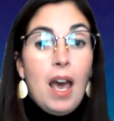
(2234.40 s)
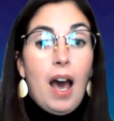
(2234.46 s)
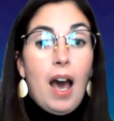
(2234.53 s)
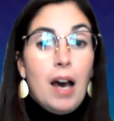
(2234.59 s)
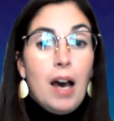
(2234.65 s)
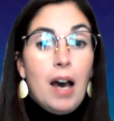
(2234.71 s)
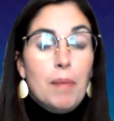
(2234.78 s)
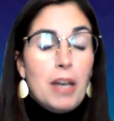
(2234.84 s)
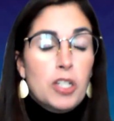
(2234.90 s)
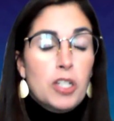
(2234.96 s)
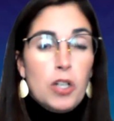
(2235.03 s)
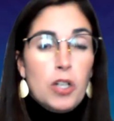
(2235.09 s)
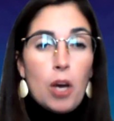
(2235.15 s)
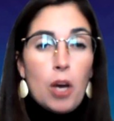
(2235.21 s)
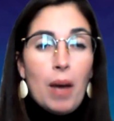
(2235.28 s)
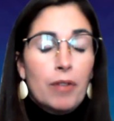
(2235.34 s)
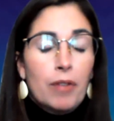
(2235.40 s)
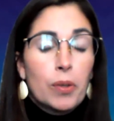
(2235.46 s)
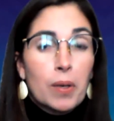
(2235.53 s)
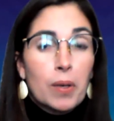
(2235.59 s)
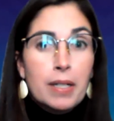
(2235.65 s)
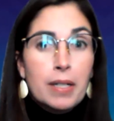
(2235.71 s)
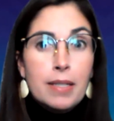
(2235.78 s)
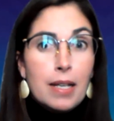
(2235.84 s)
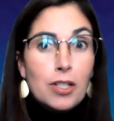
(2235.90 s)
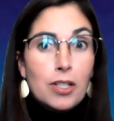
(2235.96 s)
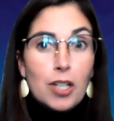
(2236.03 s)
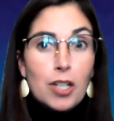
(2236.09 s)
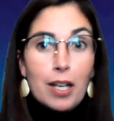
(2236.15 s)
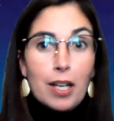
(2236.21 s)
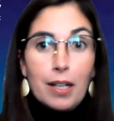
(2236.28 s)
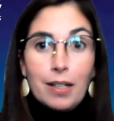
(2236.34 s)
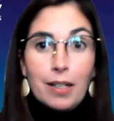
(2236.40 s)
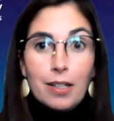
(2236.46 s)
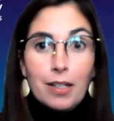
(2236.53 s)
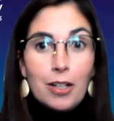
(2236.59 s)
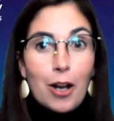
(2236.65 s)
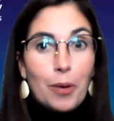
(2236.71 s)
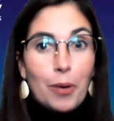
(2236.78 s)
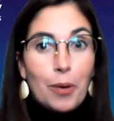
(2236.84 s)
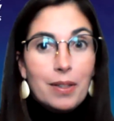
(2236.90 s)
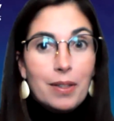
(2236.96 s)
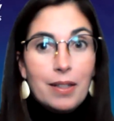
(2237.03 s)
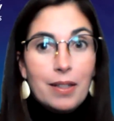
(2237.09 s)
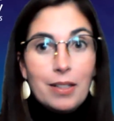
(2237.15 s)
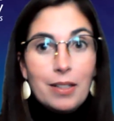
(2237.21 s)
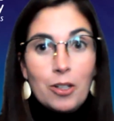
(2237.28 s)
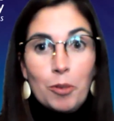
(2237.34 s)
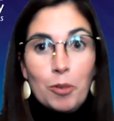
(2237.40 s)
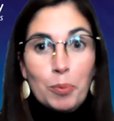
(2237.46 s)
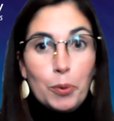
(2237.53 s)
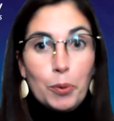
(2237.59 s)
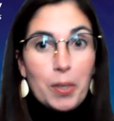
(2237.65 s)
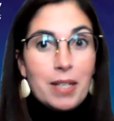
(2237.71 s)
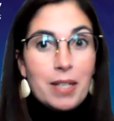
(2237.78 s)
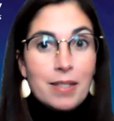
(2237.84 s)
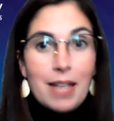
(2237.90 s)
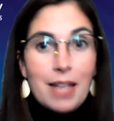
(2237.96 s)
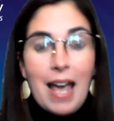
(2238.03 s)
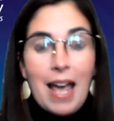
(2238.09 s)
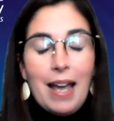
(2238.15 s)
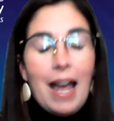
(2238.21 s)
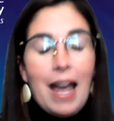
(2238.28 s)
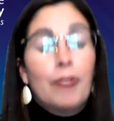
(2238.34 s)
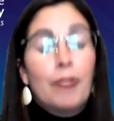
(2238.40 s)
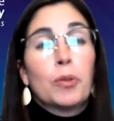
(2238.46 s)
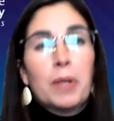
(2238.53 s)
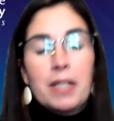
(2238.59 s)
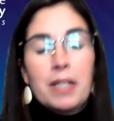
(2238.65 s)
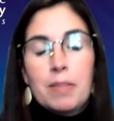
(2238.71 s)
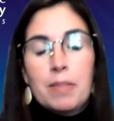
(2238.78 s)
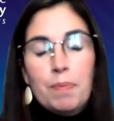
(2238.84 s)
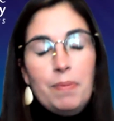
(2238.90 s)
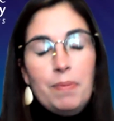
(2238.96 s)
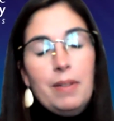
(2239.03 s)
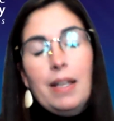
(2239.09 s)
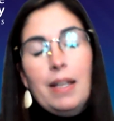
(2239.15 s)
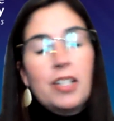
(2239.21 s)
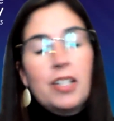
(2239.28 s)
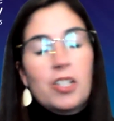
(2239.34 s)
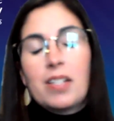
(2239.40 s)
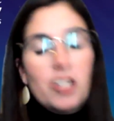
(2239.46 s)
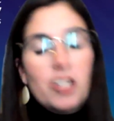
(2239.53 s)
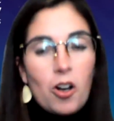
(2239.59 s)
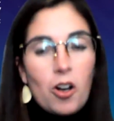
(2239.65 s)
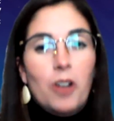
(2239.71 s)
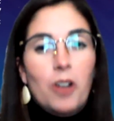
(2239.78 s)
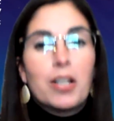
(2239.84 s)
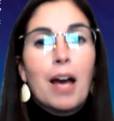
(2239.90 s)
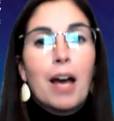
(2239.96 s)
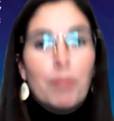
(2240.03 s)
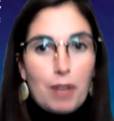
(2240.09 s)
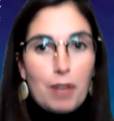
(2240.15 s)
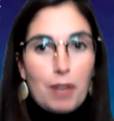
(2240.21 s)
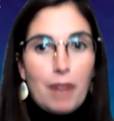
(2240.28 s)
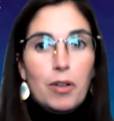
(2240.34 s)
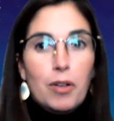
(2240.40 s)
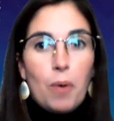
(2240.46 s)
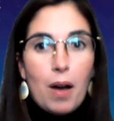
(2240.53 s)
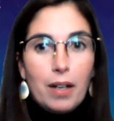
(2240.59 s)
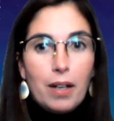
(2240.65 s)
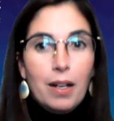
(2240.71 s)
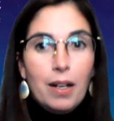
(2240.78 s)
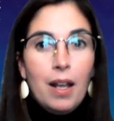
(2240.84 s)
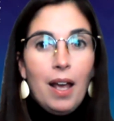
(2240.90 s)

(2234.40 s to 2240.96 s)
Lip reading: as you know, every organization, your employees, it's just such a hard time for everyone.